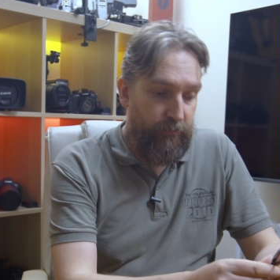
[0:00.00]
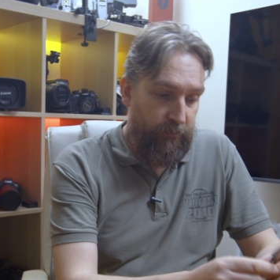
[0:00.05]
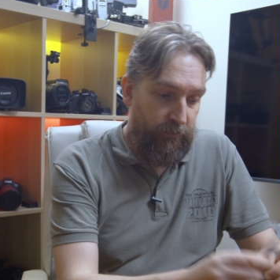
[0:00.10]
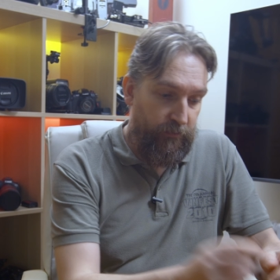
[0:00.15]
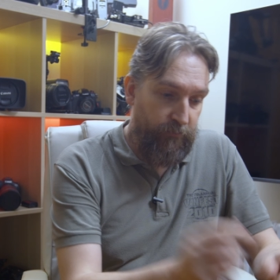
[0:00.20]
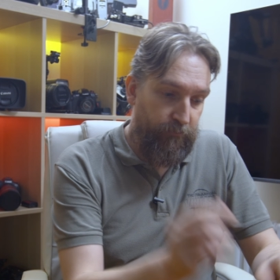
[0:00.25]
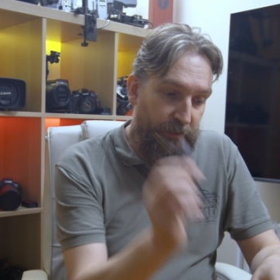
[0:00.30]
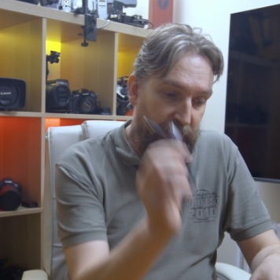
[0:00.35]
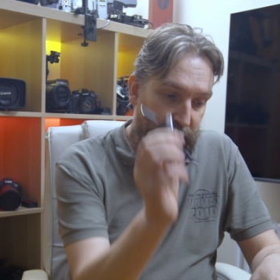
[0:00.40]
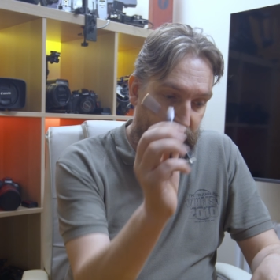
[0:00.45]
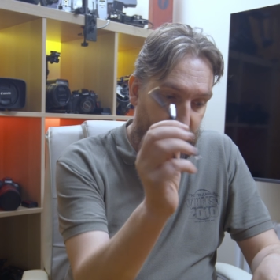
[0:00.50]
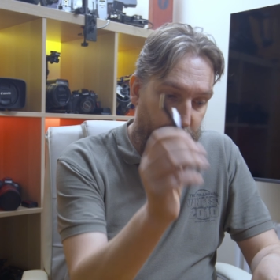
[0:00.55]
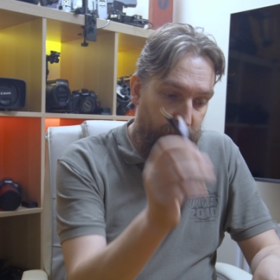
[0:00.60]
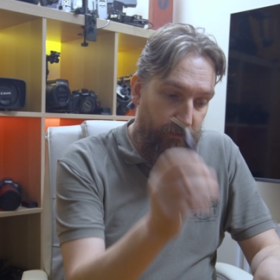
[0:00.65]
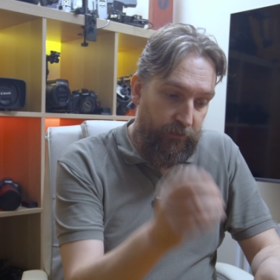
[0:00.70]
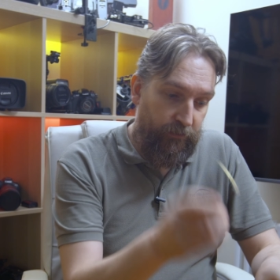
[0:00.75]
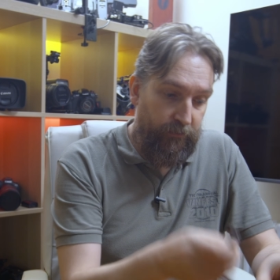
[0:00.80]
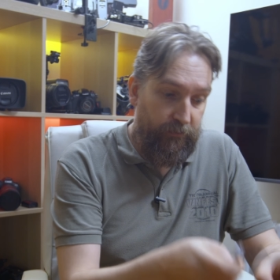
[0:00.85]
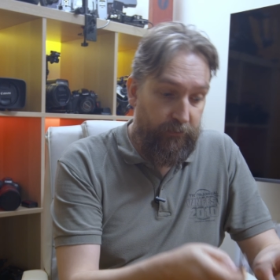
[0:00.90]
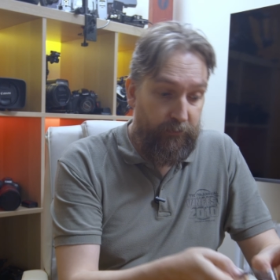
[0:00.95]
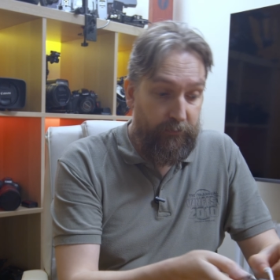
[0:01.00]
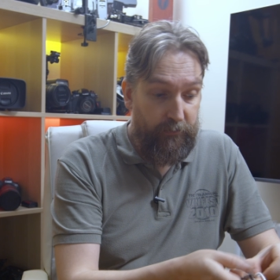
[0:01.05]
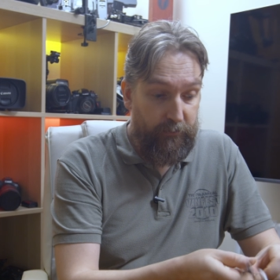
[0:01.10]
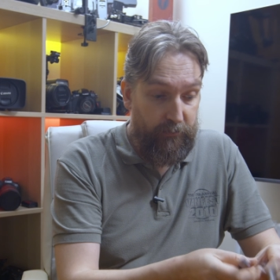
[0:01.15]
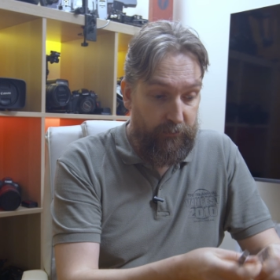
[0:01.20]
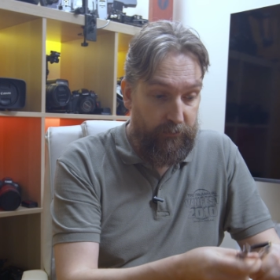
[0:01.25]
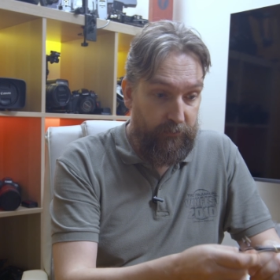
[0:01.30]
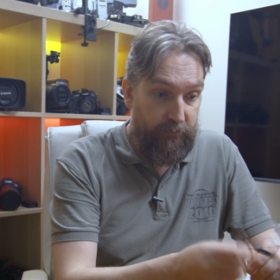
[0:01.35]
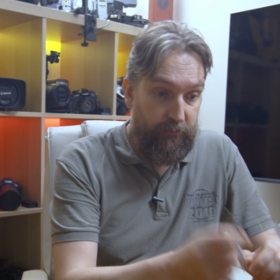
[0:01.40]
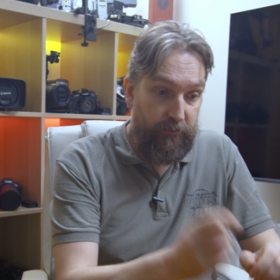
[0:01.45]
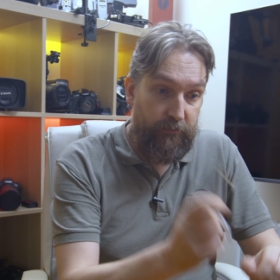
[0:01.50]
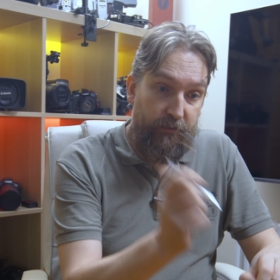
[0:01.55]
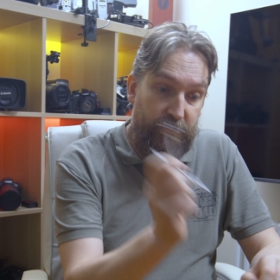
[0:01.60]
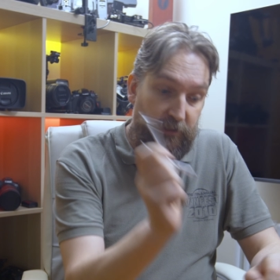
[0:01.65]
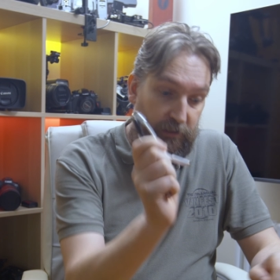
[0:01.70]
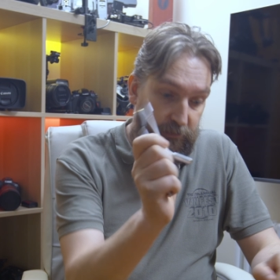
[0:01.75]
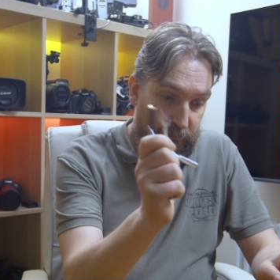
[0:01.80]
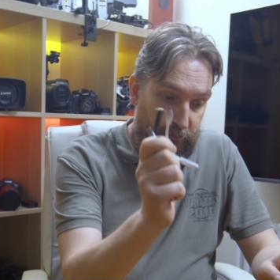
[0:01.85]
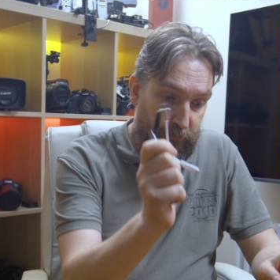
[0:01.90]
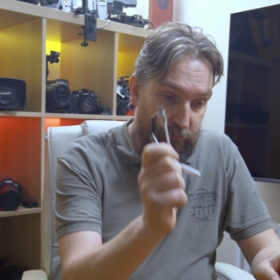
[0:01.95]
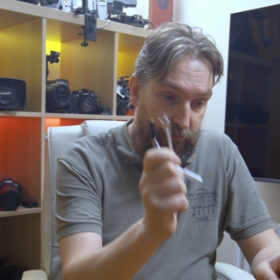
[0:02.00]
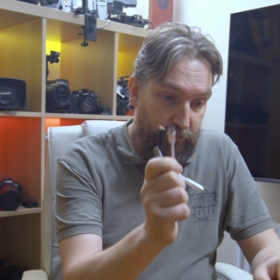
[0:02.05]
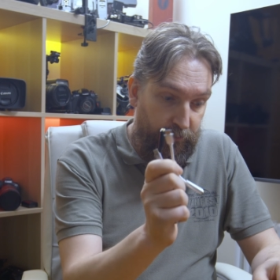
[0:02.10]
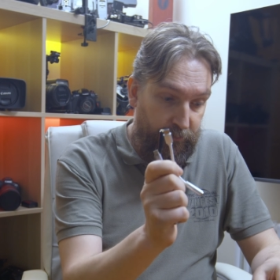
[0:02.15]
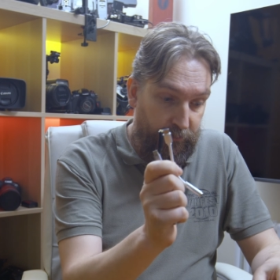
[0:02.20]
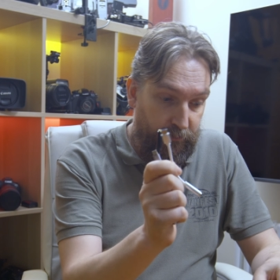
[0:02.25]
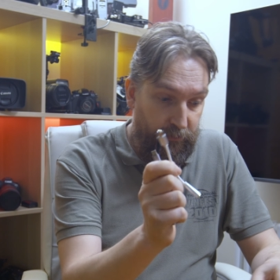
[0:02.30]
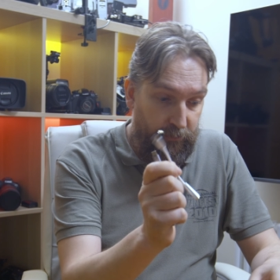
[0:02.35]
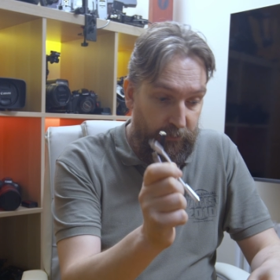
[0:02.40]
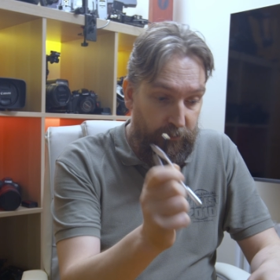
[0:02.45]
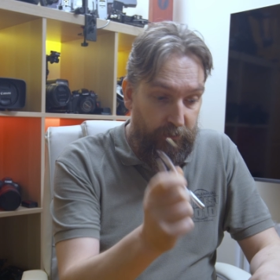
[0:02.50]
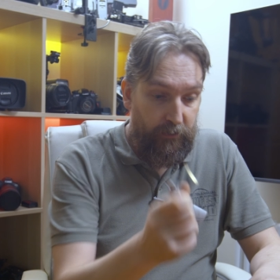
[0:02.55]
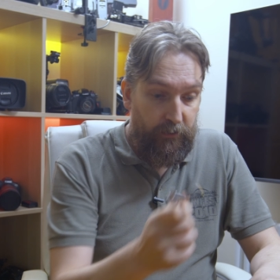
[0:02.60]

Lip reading: this black one, this silver one,